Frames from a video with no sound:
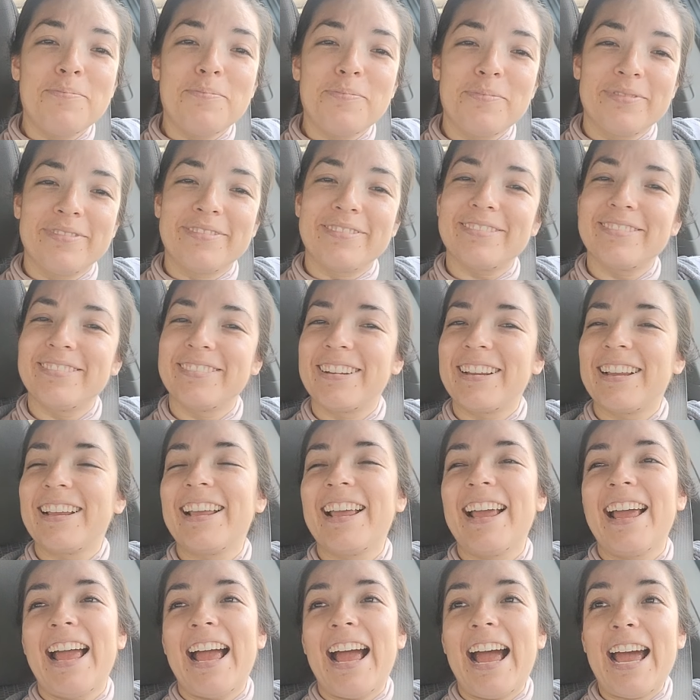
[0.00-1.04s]

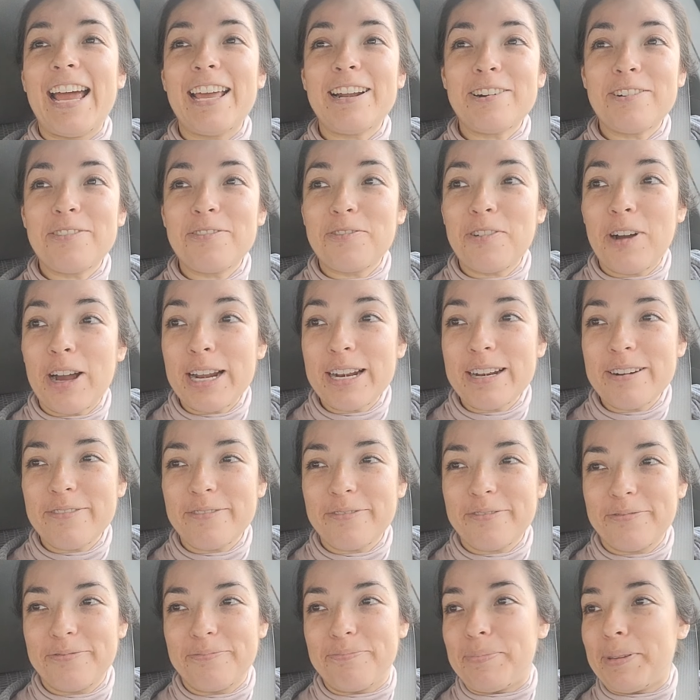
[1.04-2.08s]
I don't want
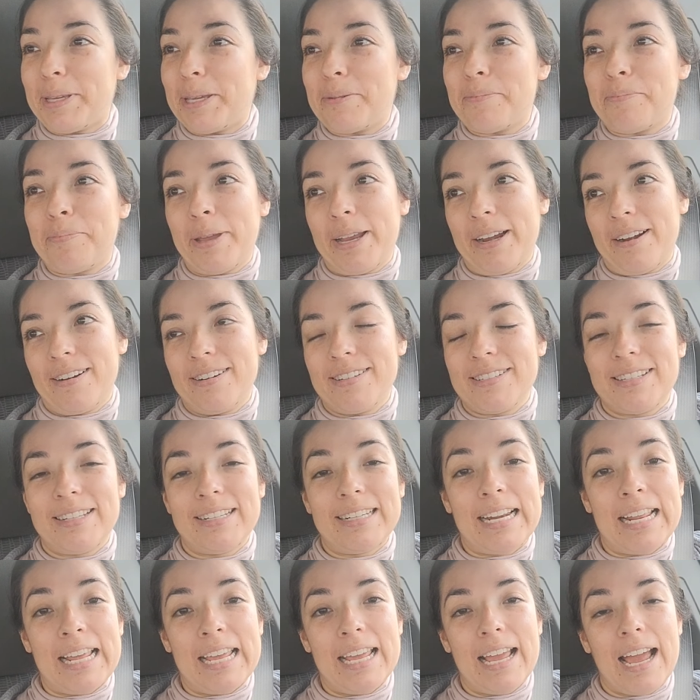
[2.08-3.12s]
to be a parent
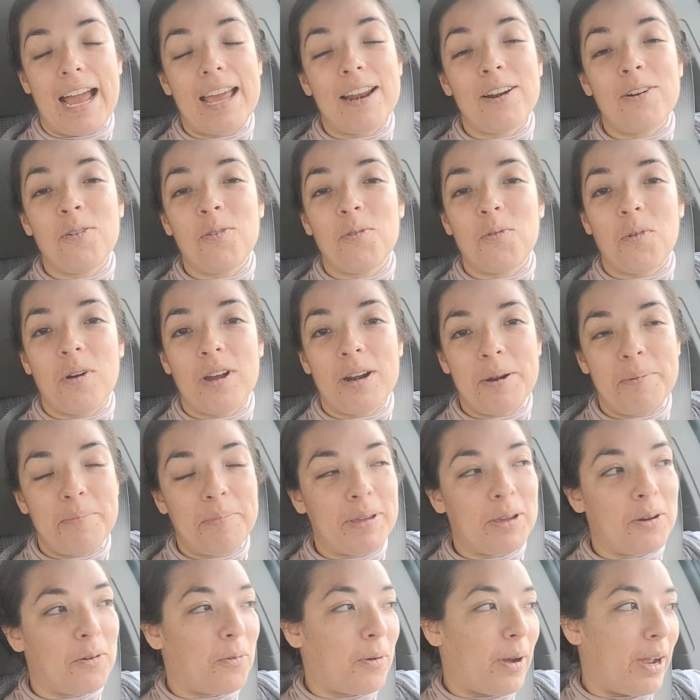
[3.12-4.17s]
today. I don't want to
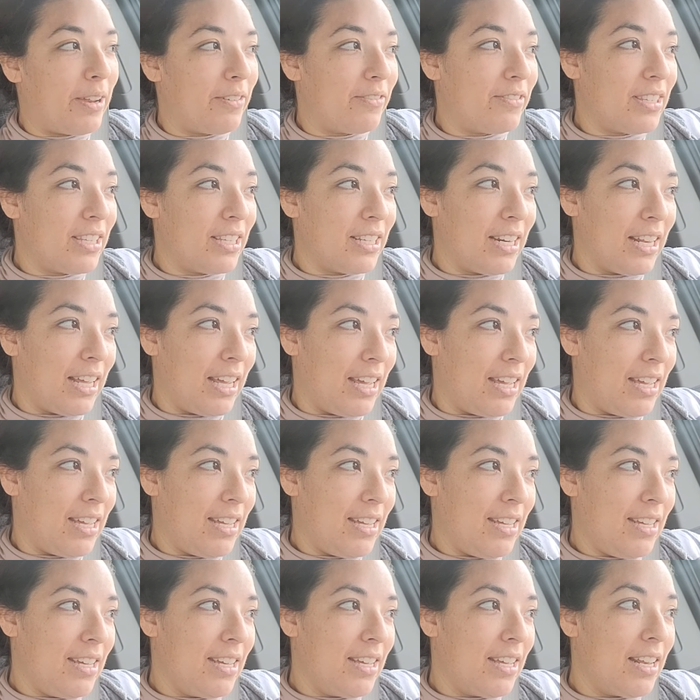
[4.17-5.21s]
be a wife
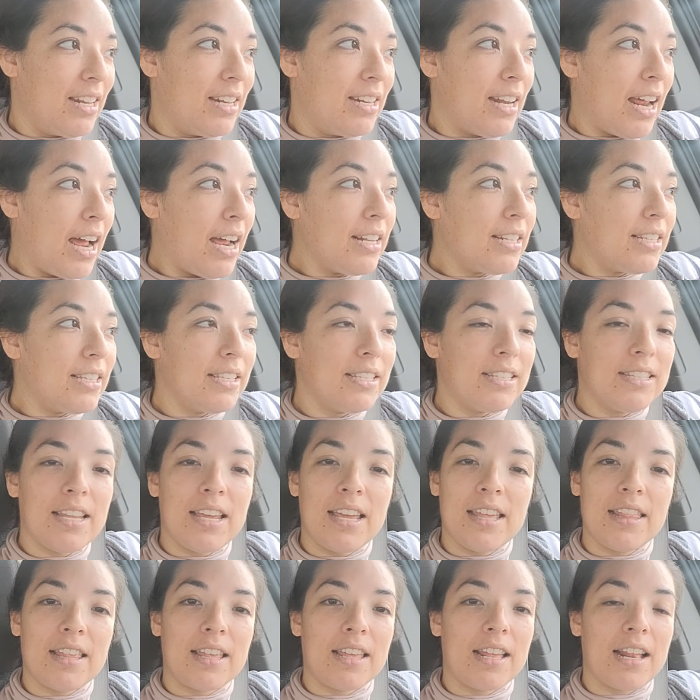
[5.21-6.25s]
today. Not to
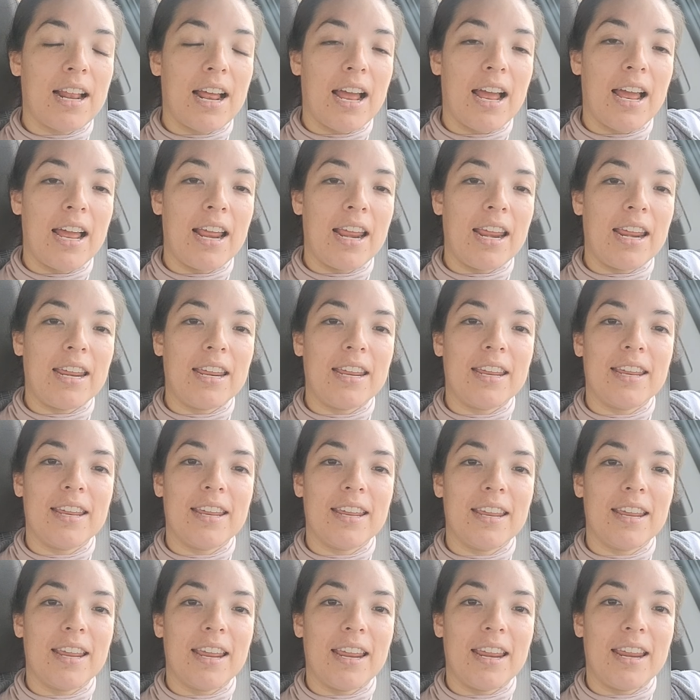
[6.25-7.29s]
say that I
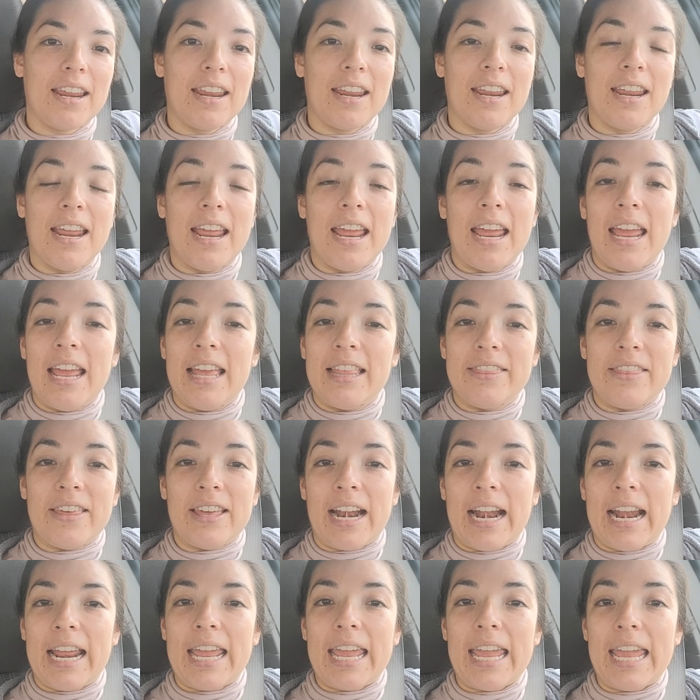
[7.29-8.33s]

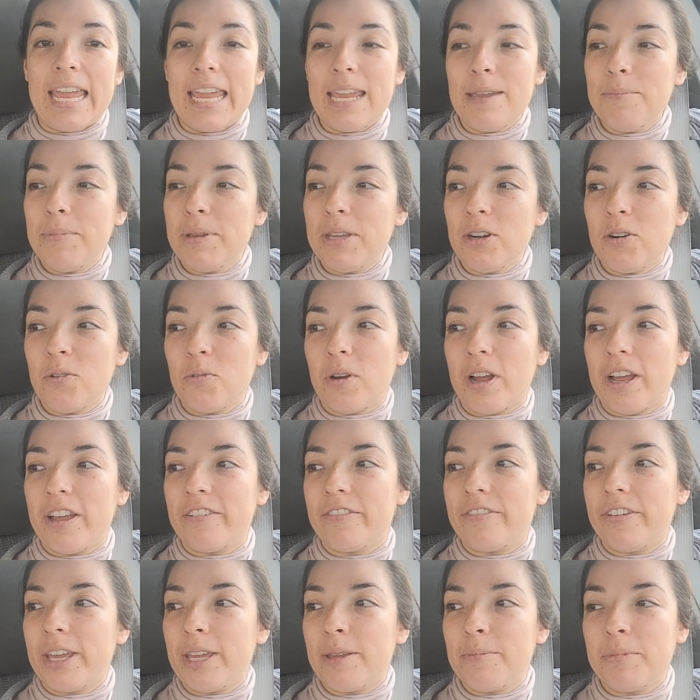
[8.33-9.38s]
that I hate being a
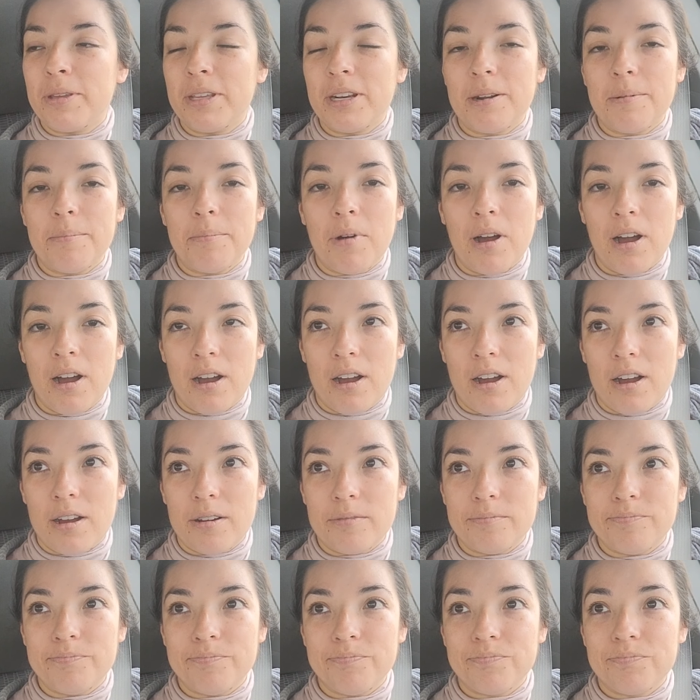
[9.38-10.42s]
wife, hate being a
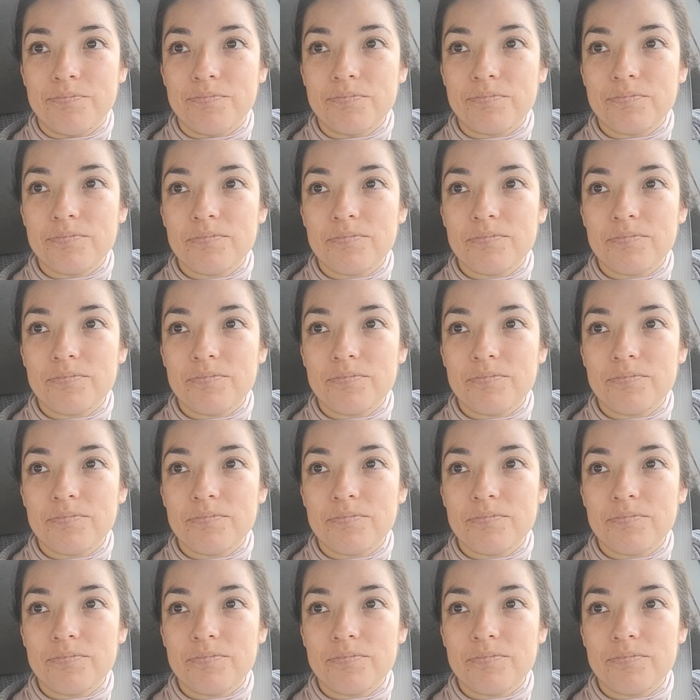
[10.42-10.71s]
mom,